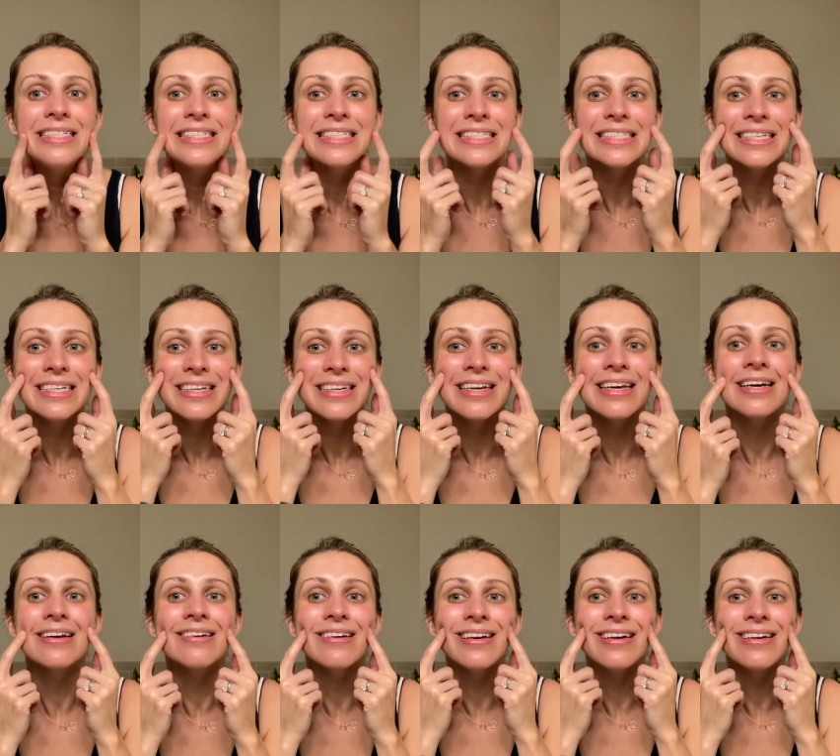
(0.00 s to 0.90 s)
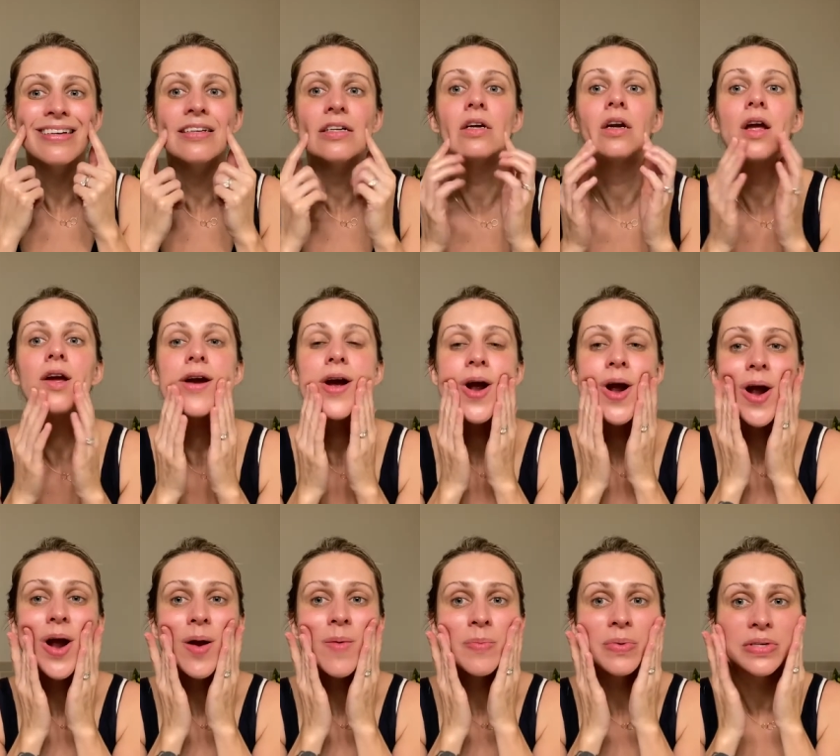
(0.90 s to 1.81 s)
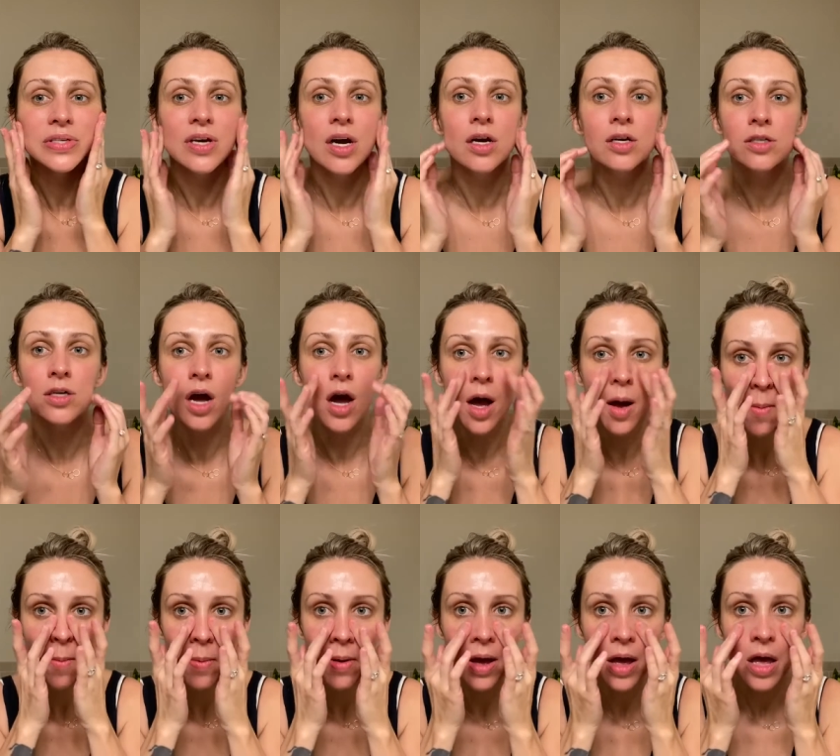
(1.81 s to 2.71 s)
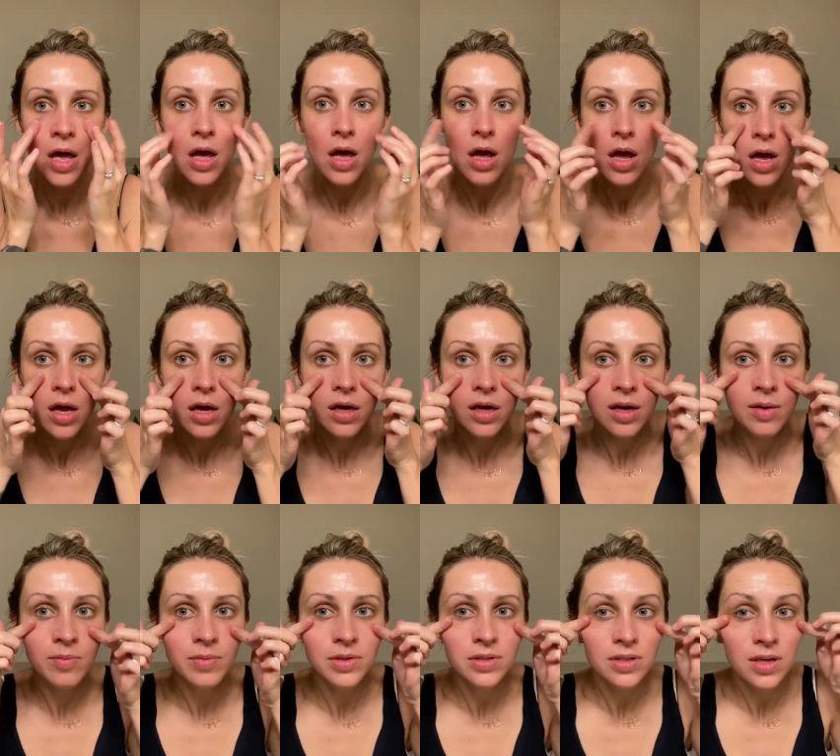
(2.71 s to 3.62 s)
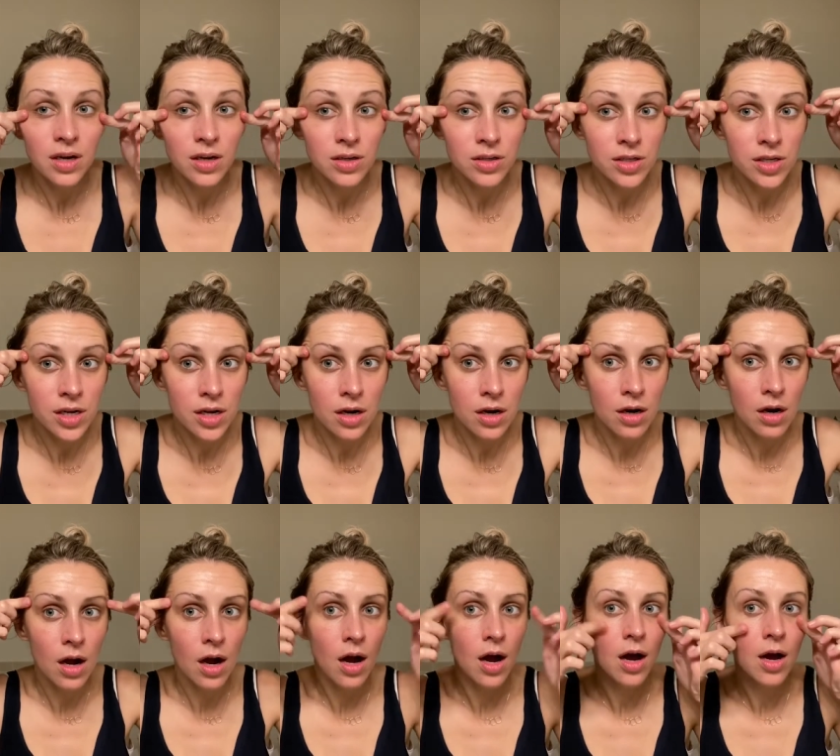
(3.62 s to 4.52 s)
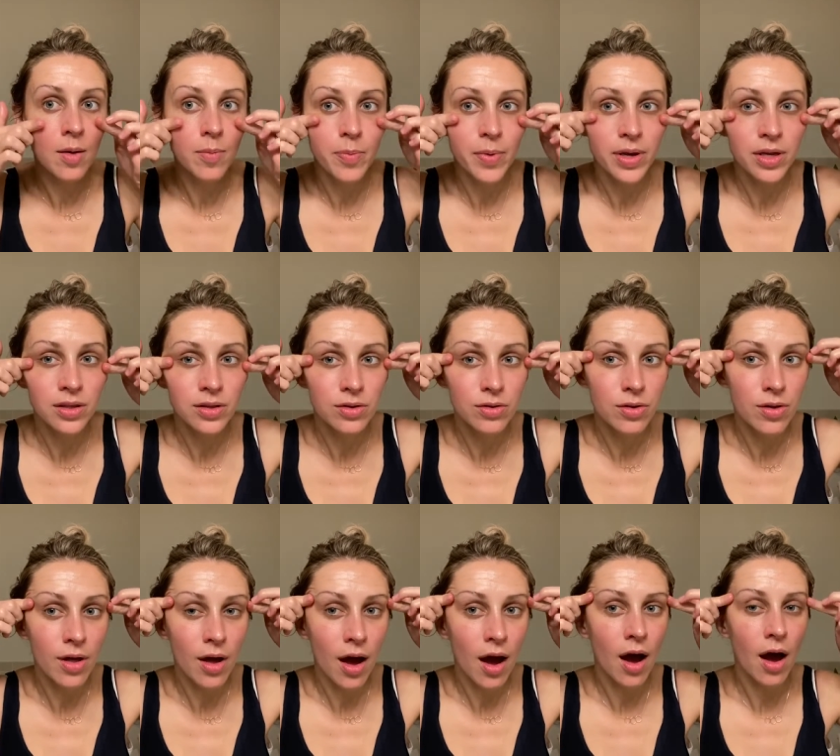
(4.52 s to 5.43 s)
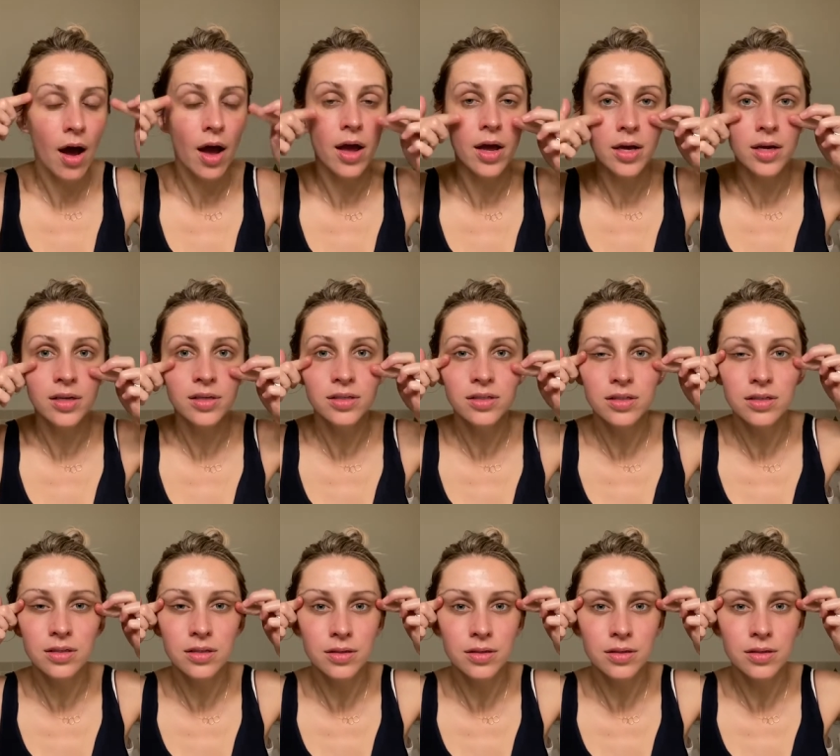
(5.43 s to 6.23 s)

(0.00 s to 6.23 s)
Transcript: So you get right under here, massage up, massage here, up and through the eyes,